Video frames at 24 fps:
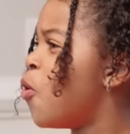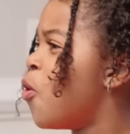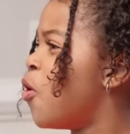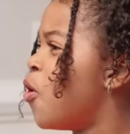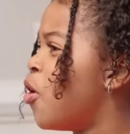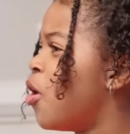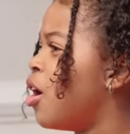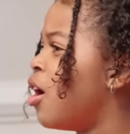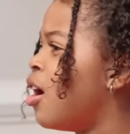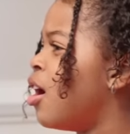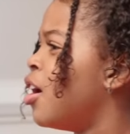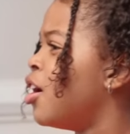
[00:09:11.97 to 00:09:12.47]

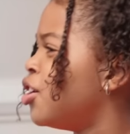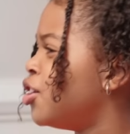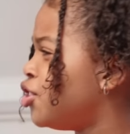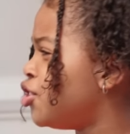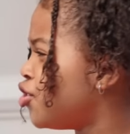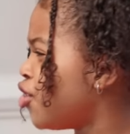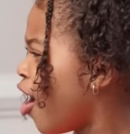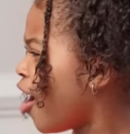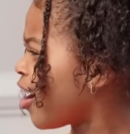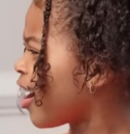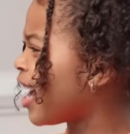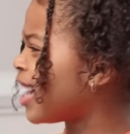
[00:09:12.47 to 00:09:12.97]
Do
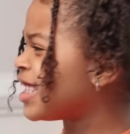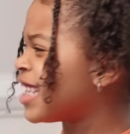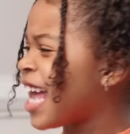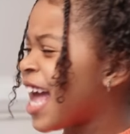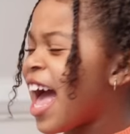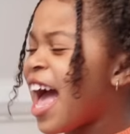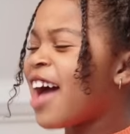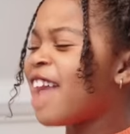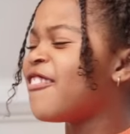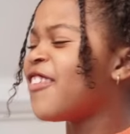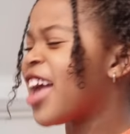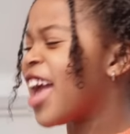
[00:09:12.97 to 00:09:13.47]
y'all guys
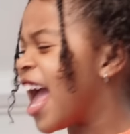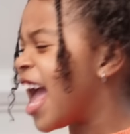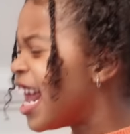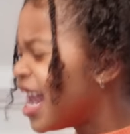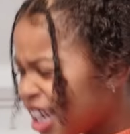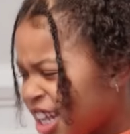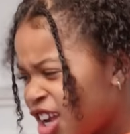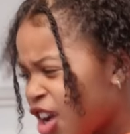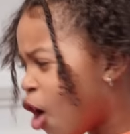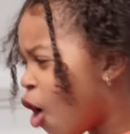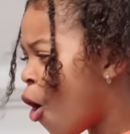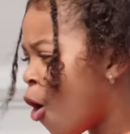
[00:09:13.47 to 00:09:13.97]
have
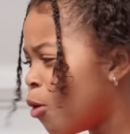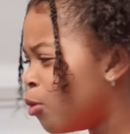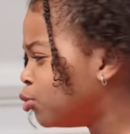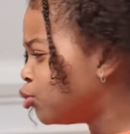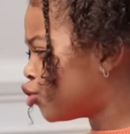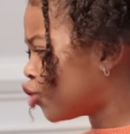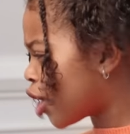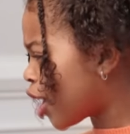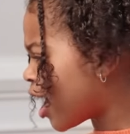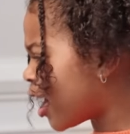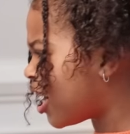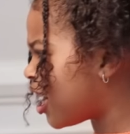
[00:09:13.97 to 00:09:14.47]
any home
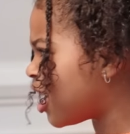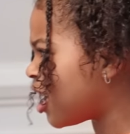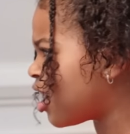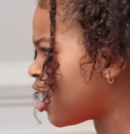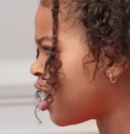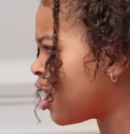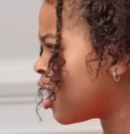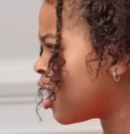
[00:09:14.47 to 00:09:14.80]
training?